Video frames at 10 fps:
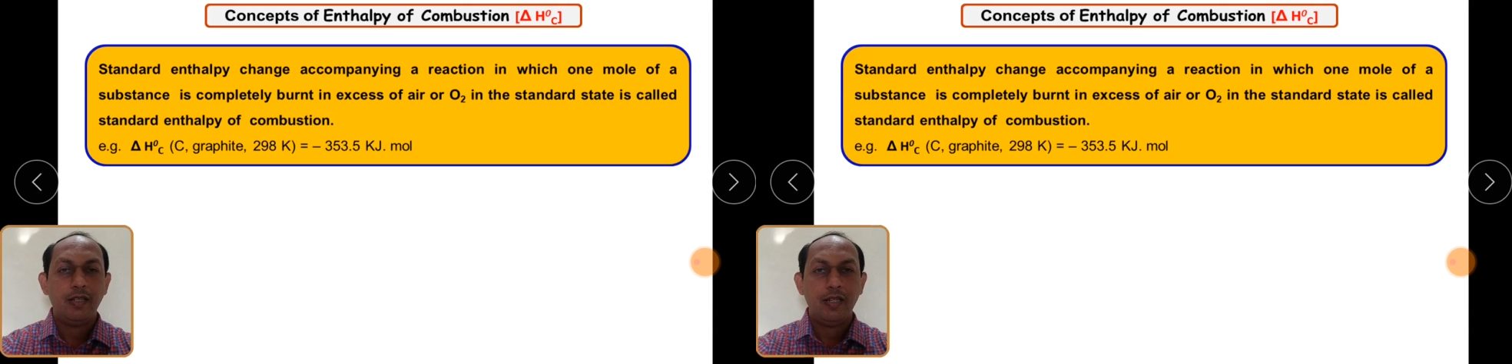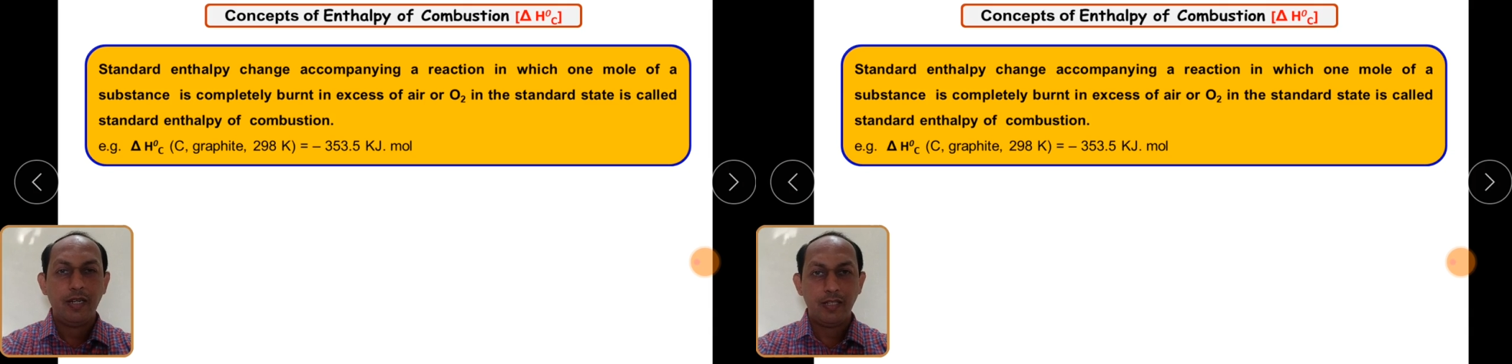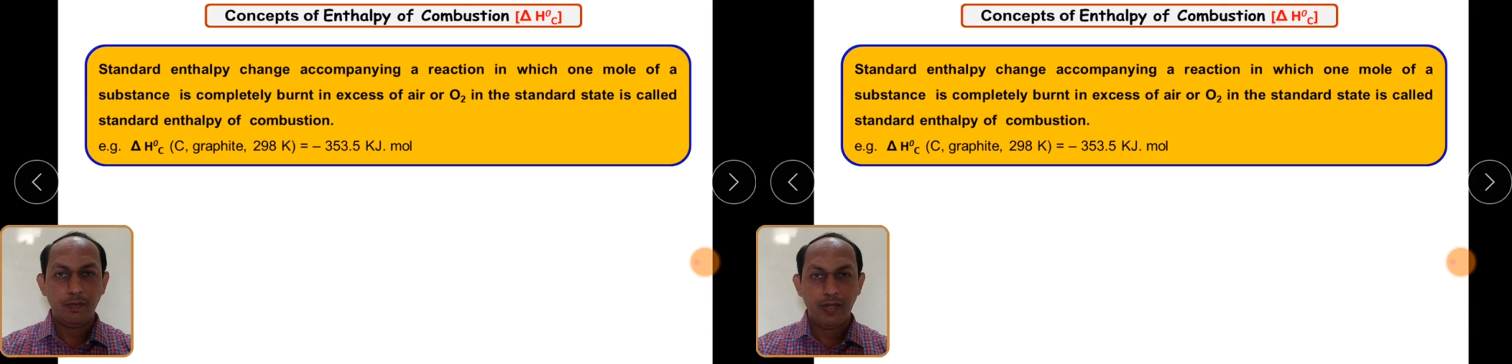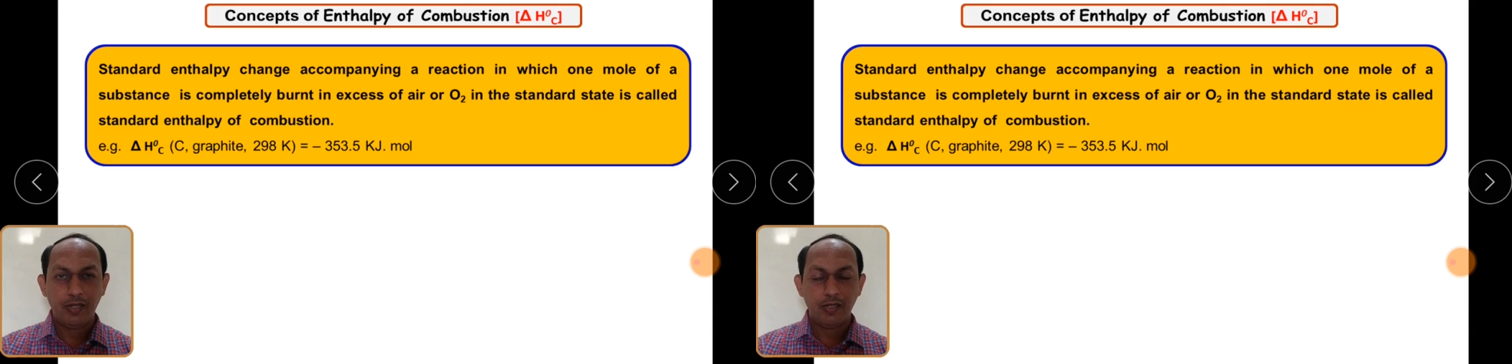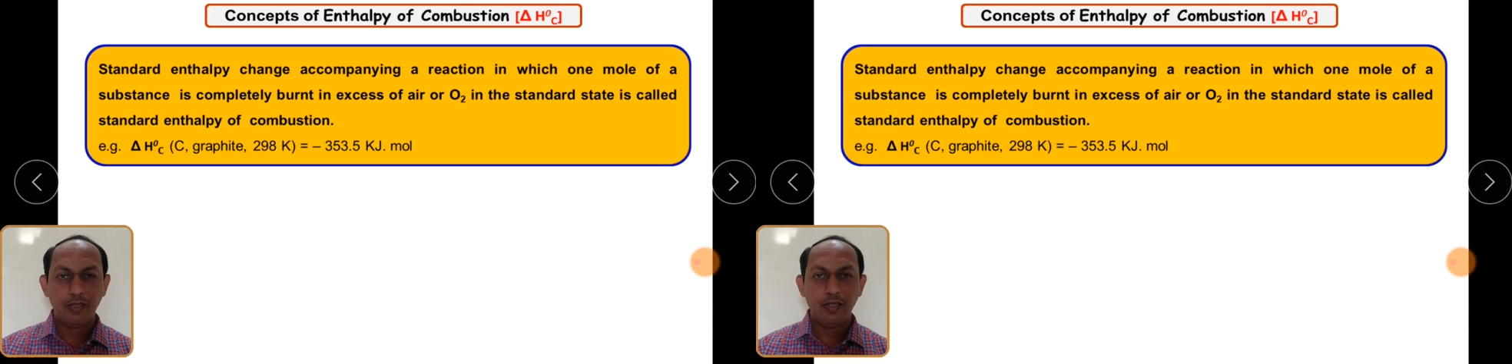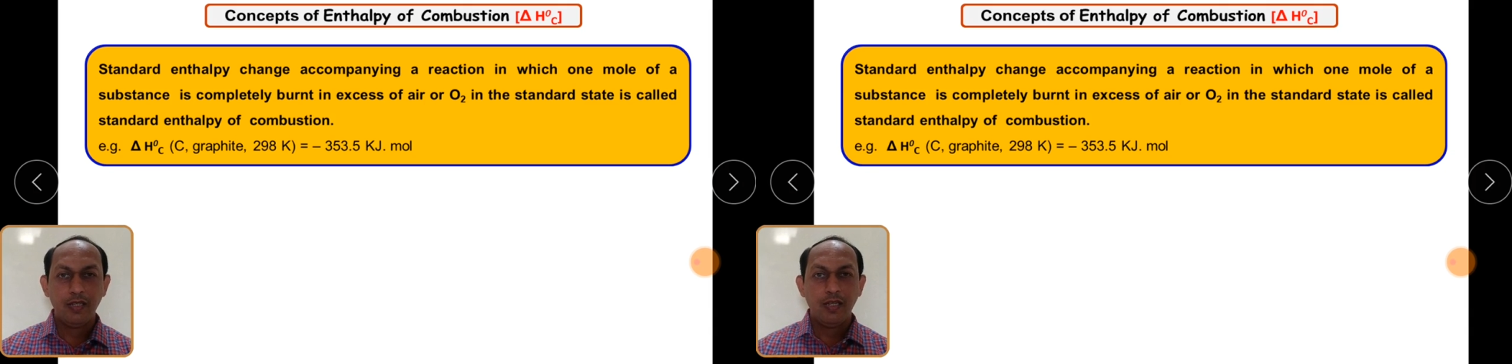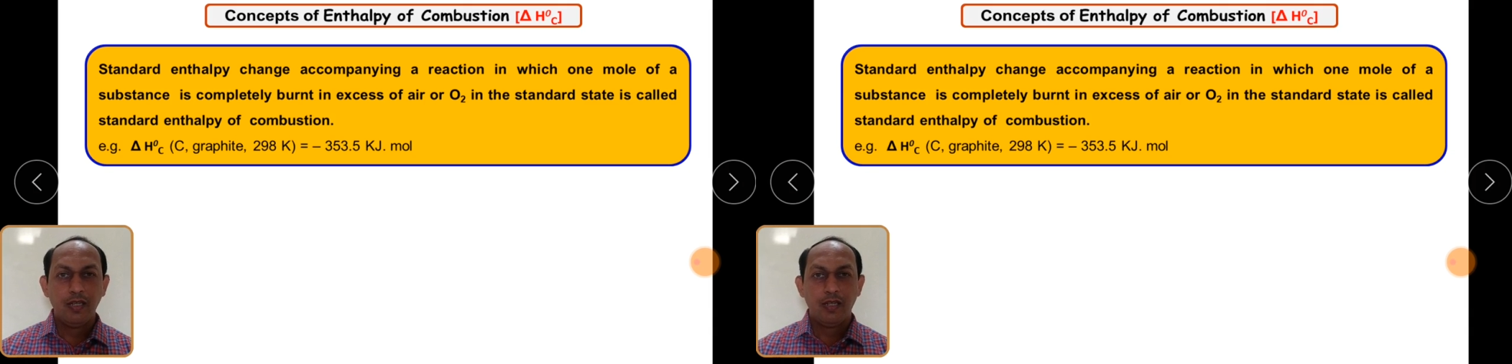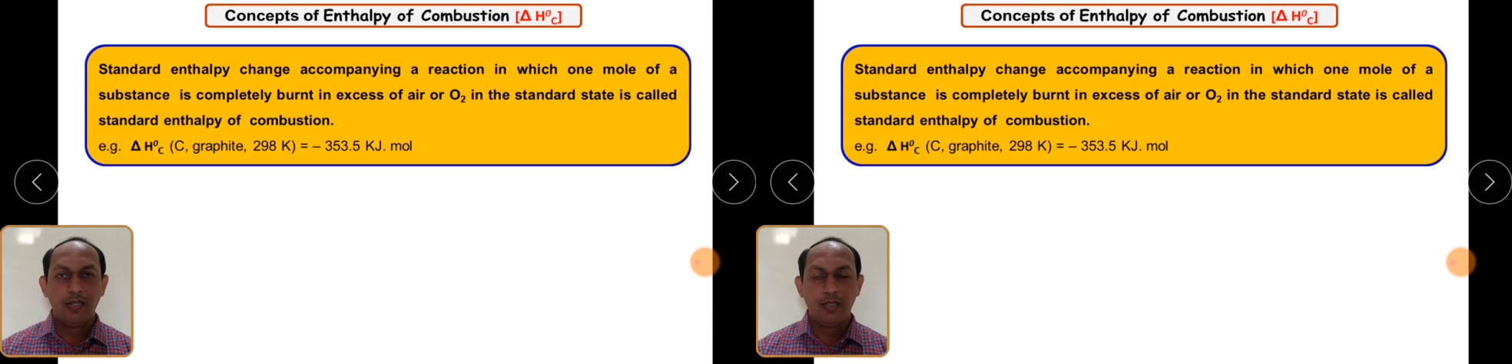It is being a
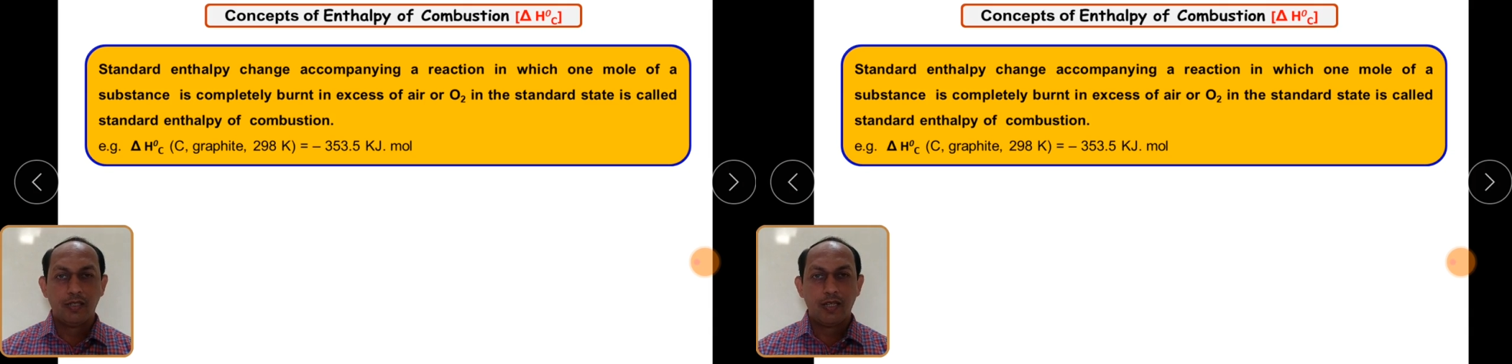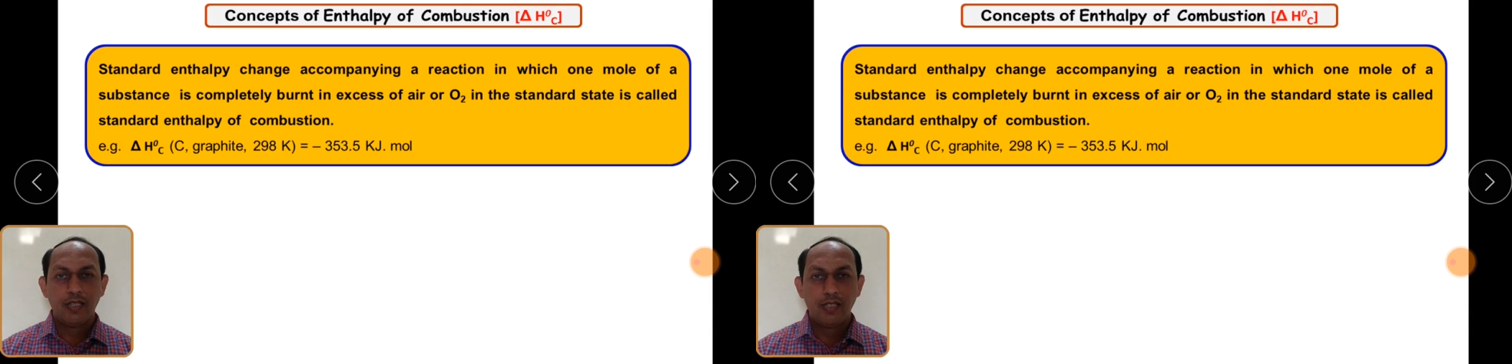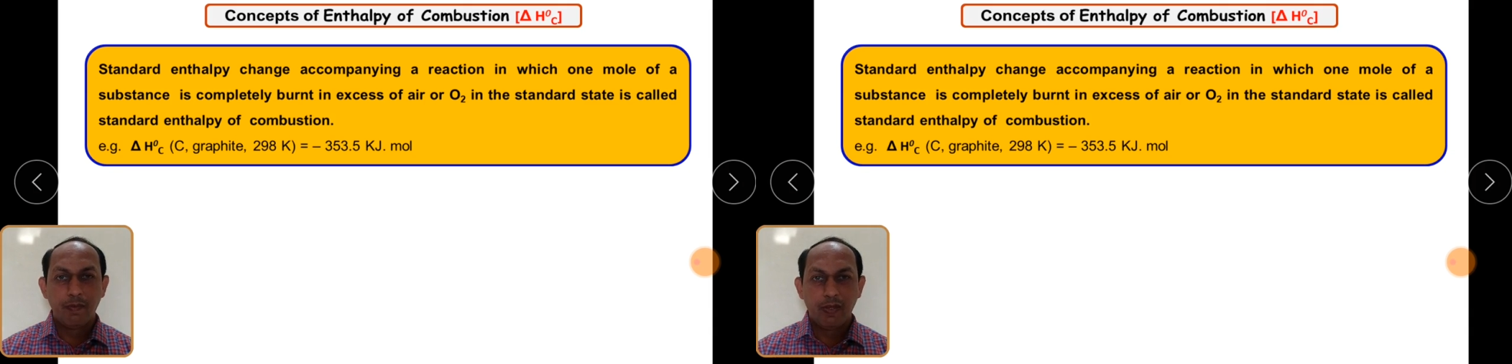concept